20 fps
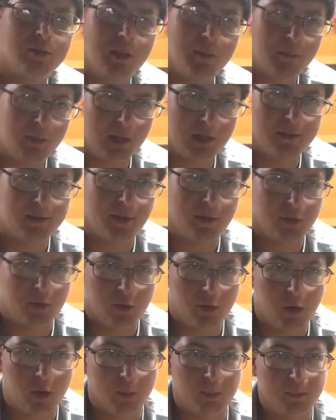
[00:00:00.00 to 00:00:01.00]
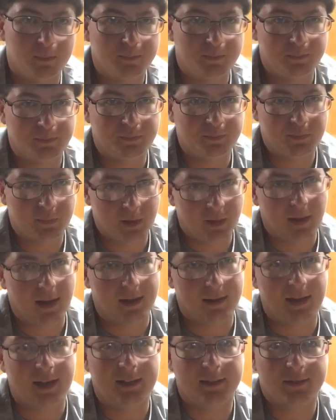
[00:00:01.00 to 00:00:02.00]
some things on your own,
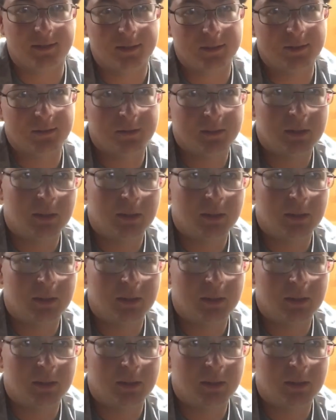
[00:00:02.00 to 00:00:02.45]
and that's